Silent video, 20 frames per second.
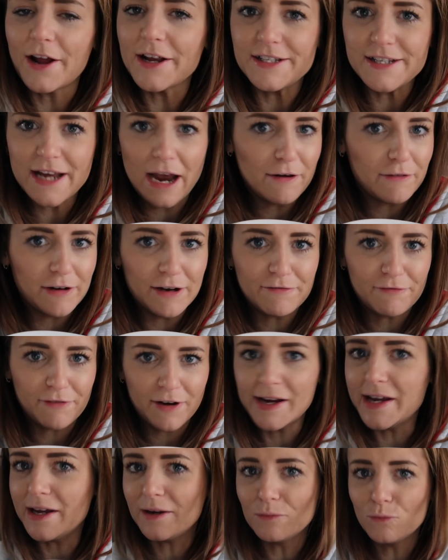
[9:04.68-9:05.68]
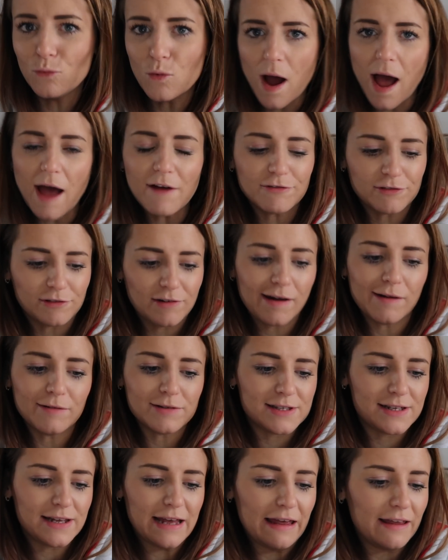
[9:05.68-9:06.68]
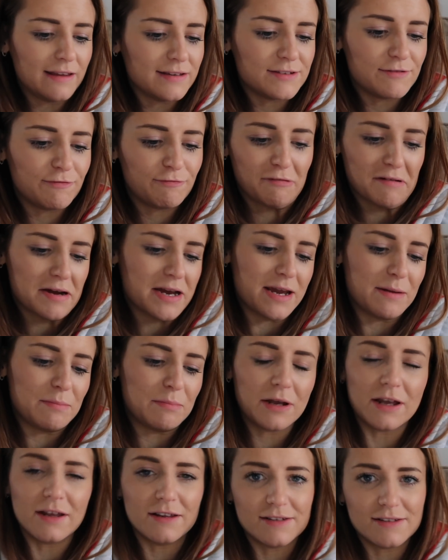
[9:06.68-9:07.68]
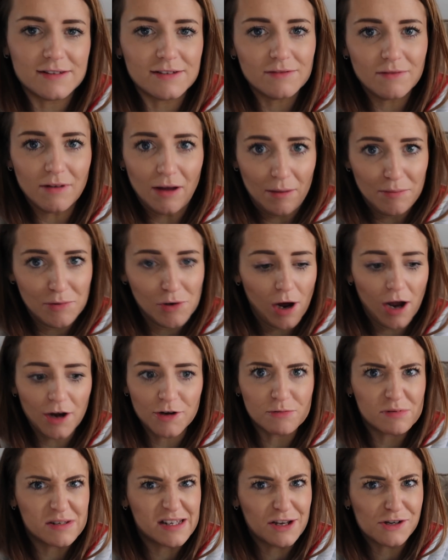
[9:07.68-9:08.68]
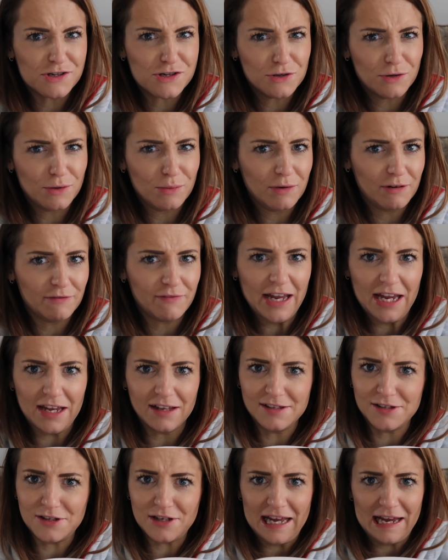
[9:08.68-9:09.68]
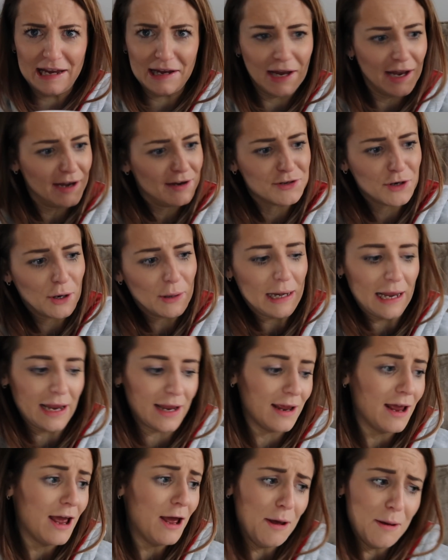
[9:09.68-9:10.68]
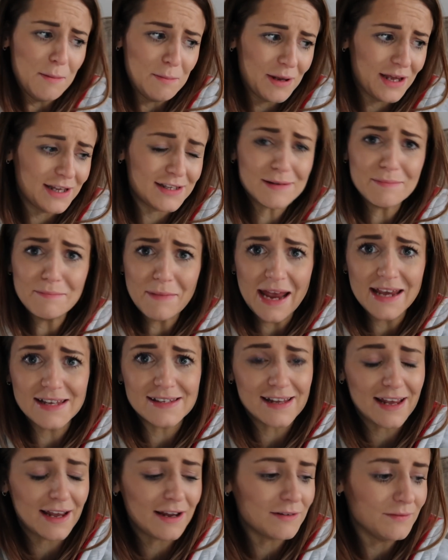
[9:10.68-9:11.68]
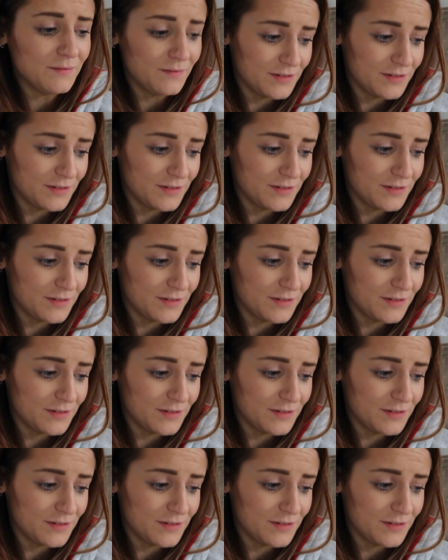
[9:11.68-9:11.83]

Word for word: like dairy free and whatever else it is free because I'm not 100% sure what vegans eat and don't eat, but it's amazing.